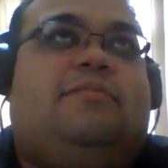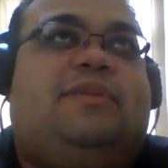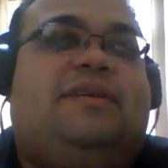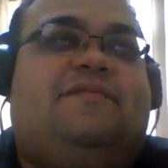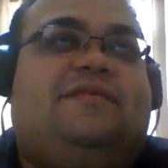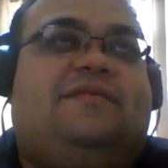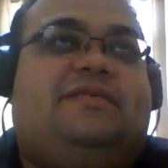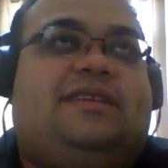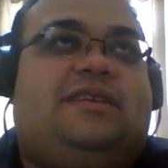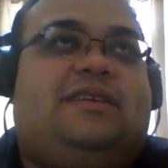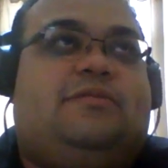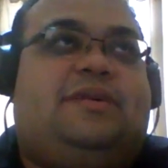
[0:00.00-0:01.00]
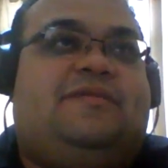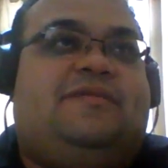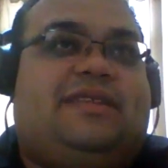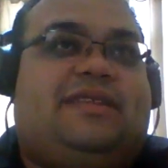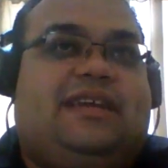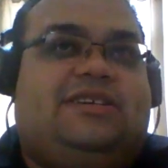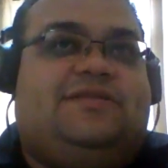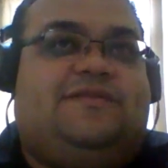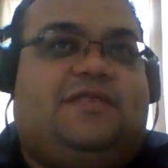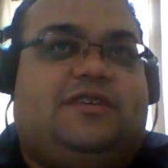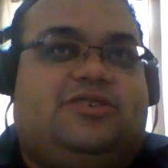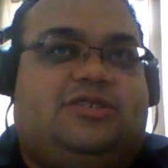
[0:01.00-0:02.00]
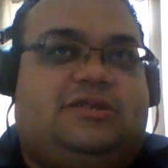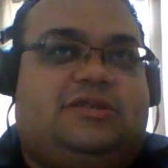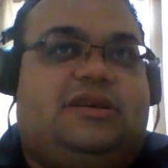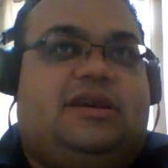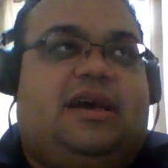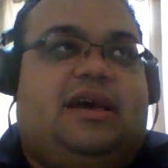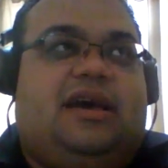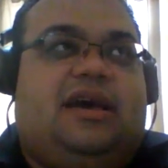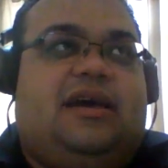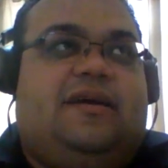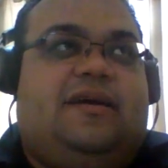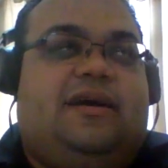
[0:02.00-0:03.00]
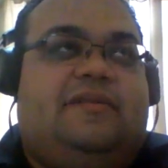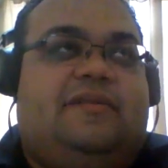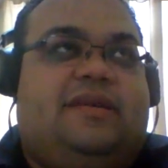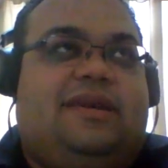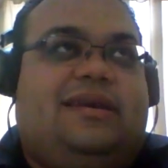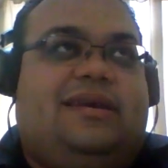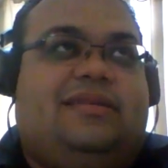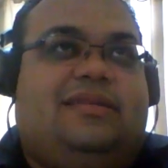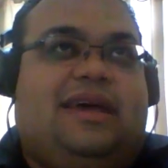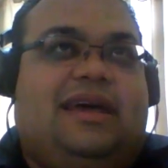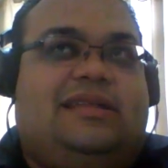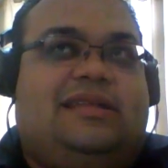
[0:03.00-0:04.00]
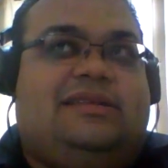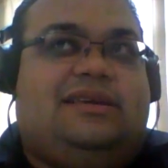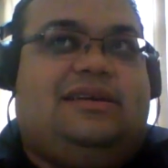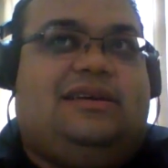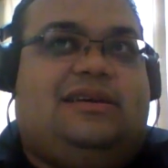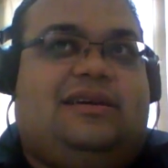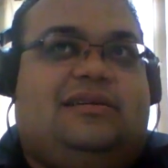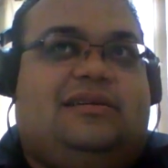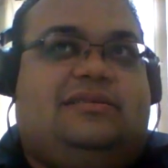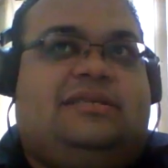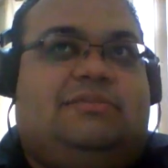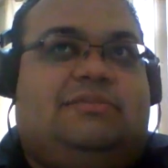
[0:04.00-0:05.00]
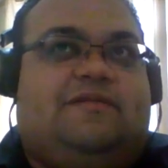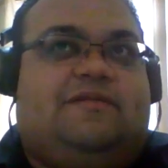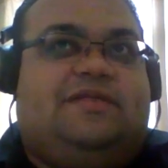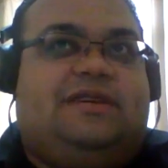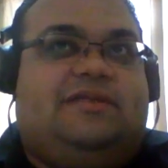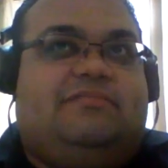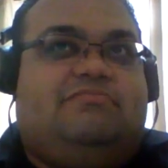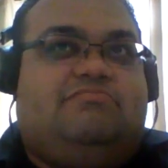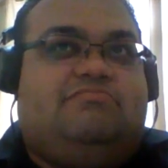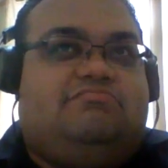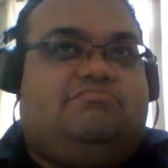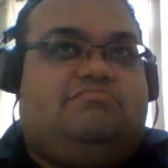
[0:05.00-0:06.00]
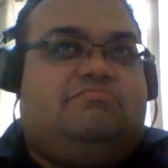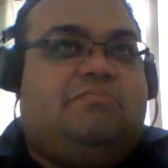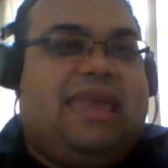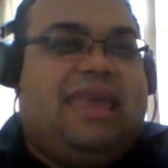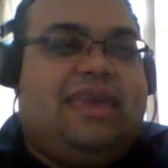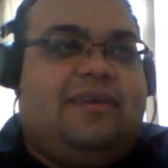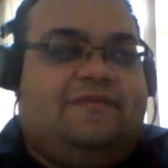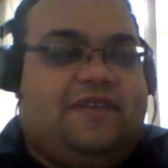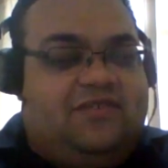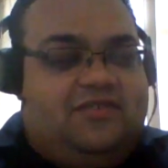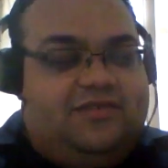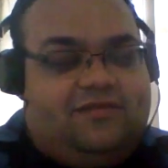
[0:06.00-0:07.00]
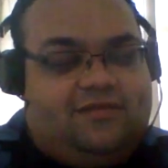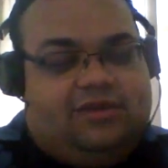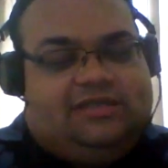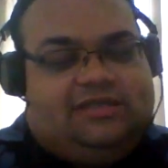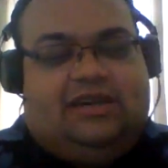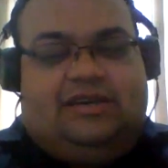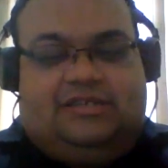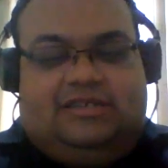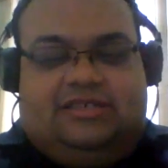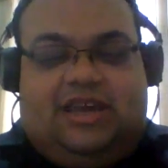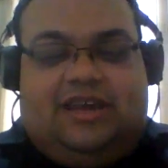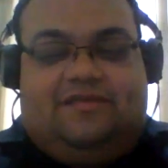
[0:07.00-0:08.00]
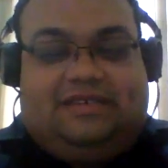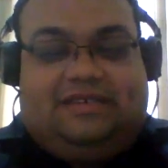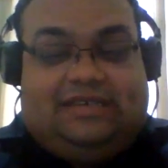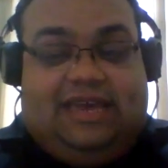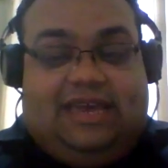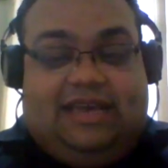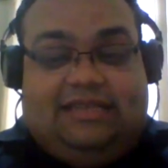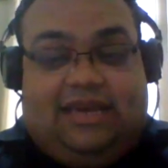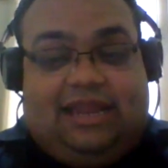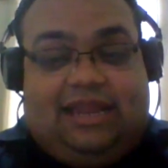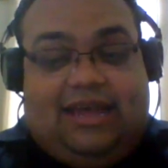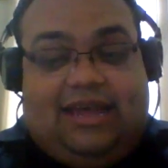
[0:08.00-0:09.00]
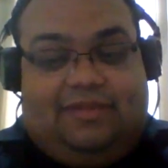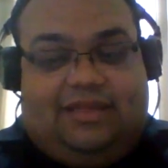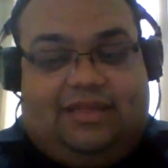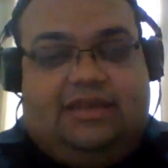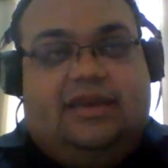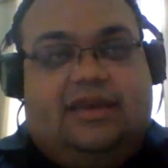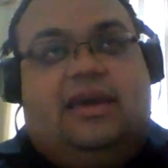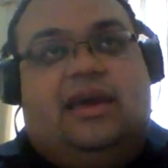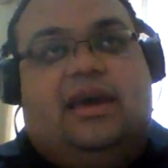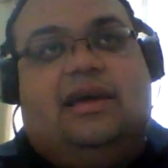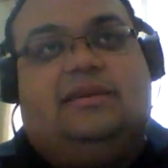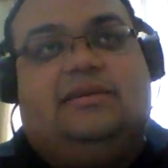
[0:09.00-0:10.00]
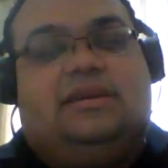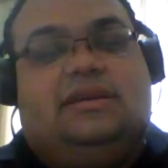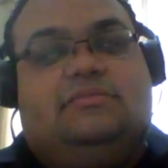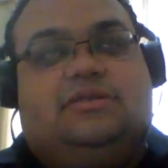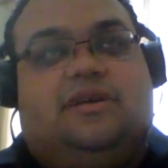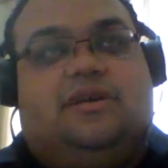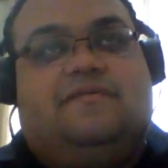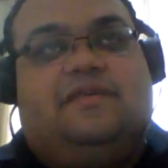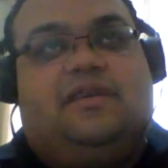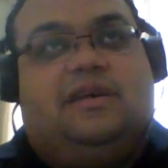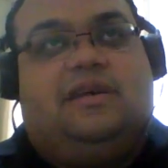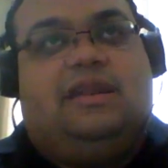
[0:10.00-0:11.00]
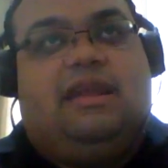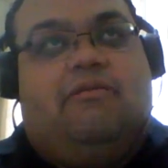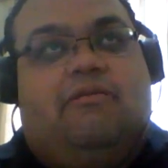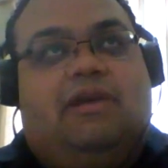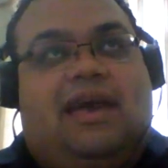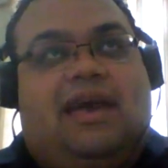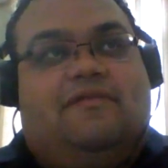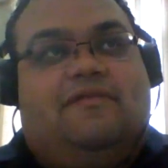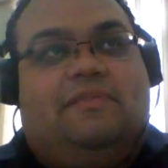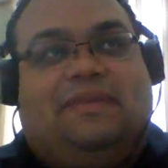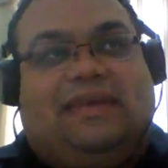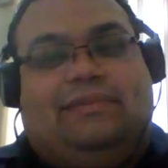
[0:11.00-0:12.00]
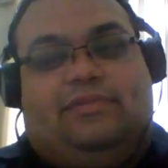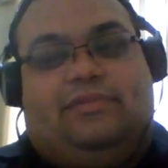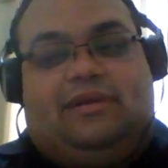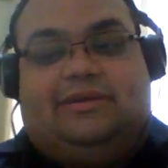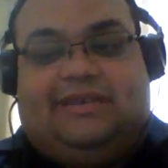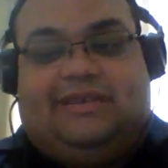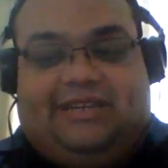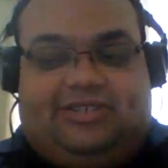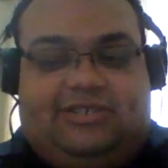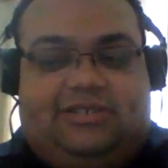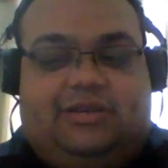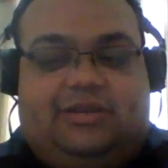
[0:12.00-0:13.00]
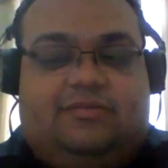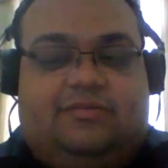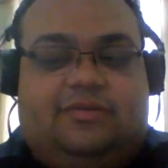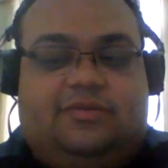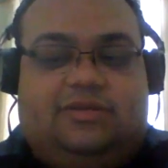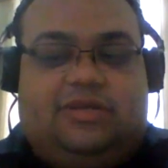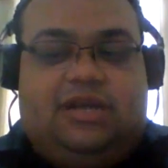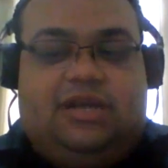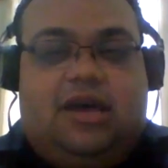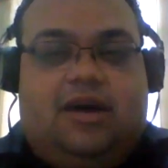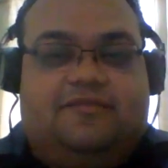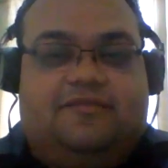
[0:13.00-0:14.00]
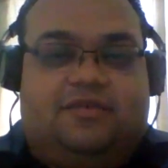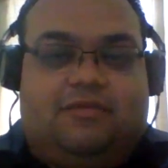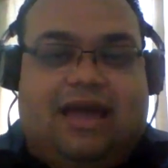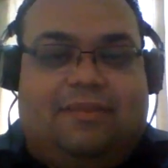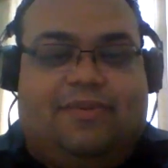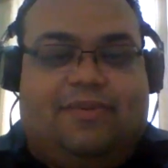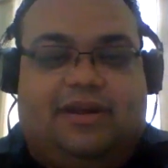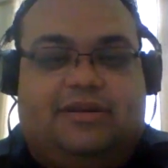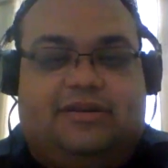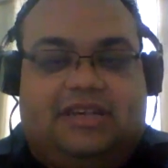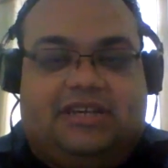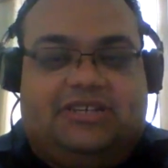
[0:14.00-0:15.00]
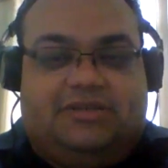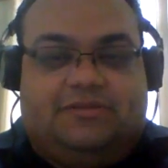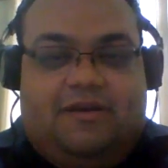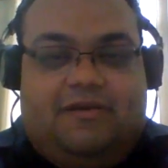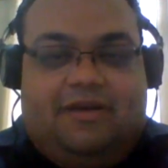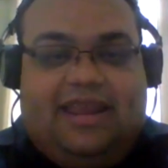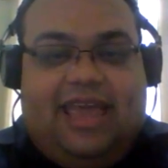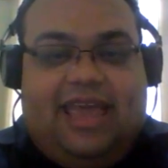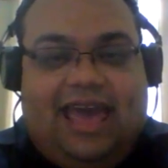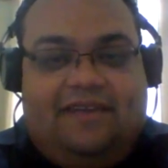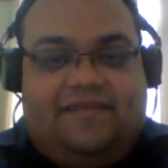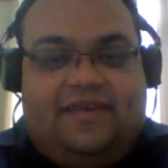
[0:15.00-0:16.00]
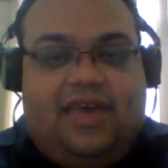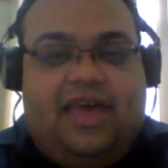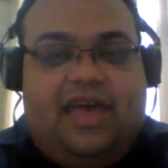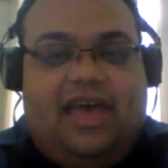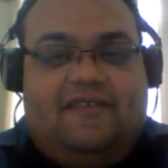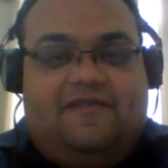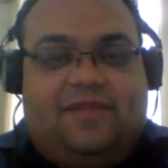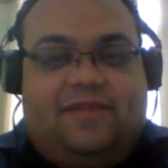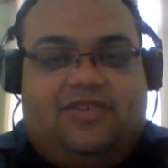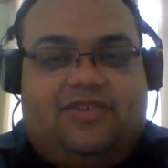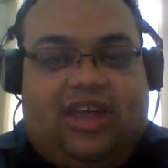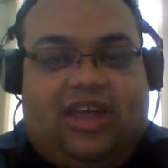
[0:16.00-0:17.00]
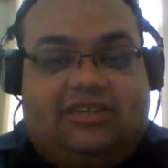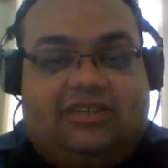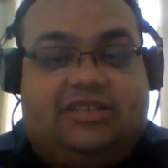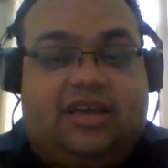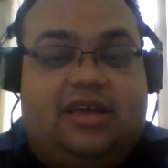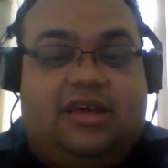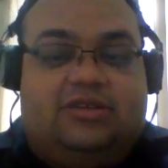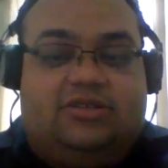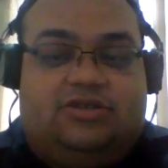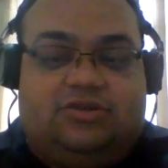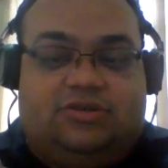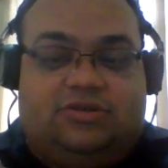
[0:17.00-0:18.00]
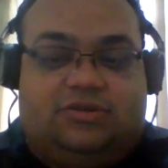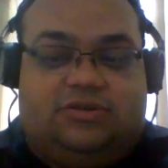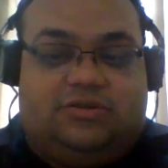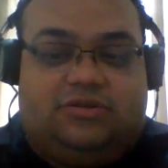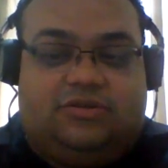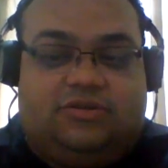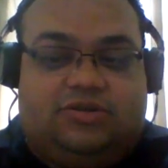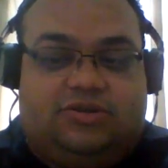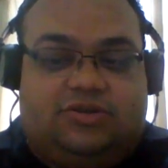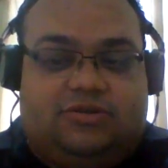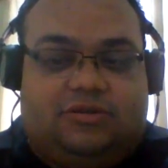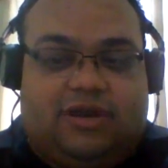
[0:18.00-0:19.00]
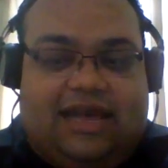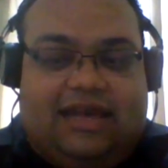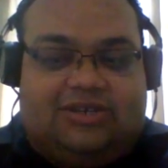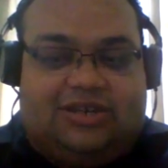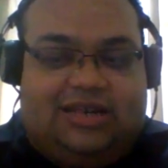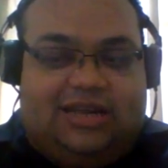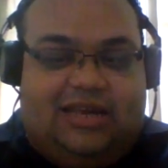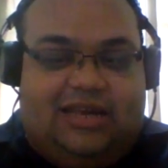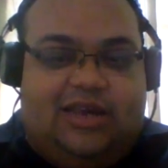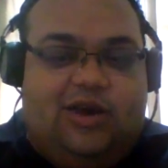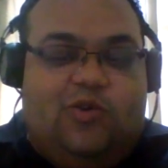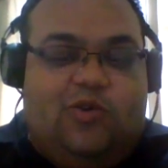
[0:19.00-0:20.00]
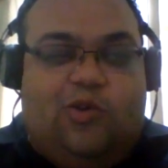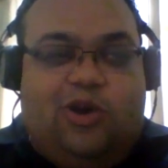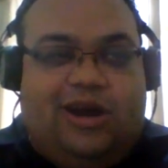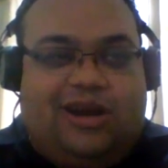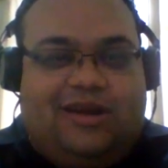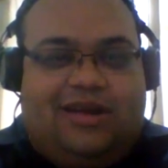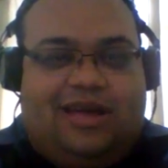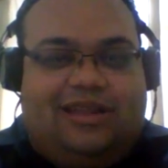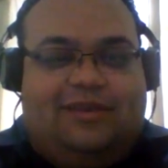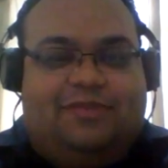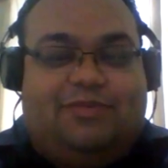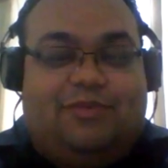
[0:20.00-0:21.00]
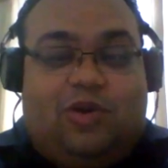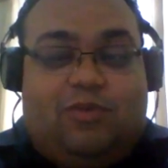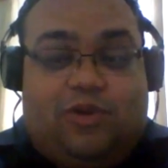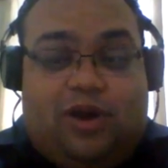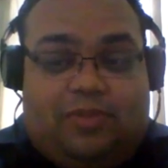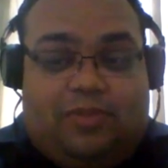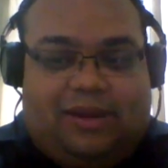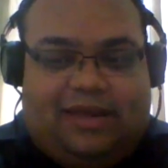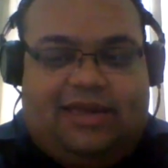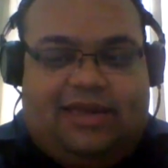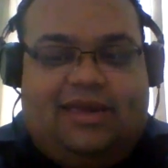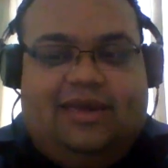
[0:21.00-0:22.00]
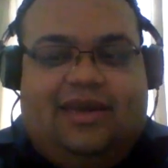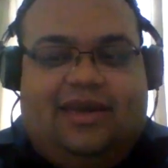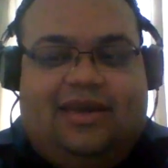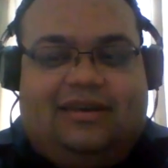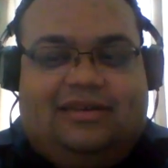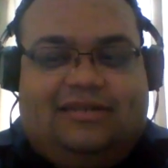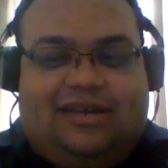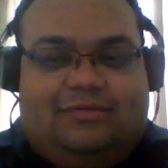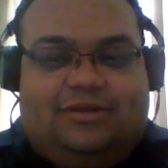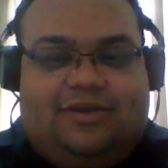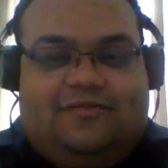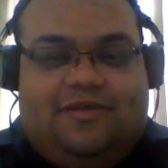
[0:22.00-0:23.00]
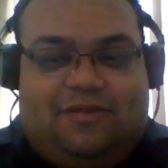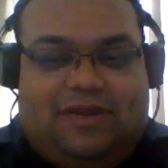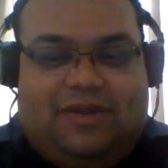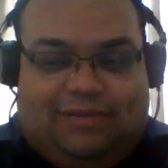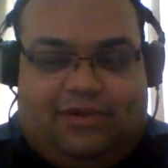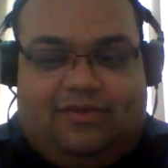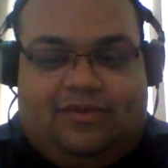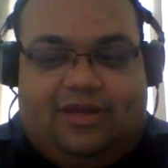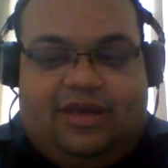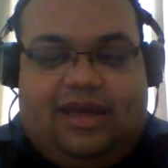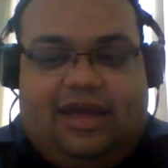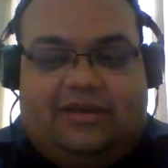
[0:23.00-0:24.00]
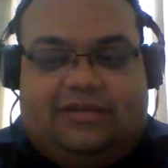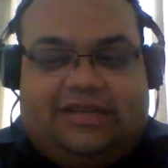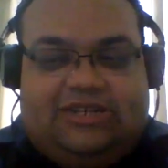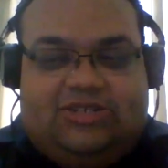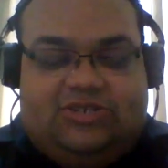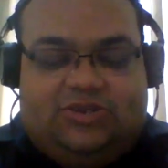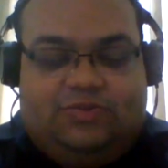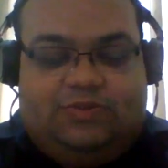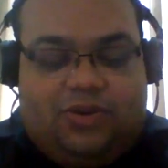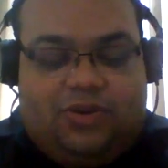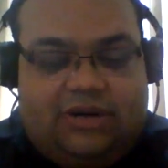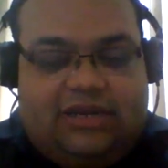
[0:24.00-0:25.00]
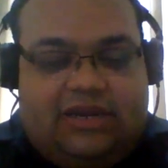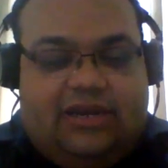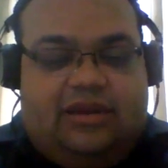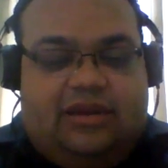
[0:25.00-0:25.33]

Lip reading: the new Beam validation version, I think that some of the main key features, of course, there is Java C8 alignment in terms of now we have repeatable annotation. So most of the wrapper annotations we already have been changed to actually work a little bit more properly in terms of repeatable annotation support.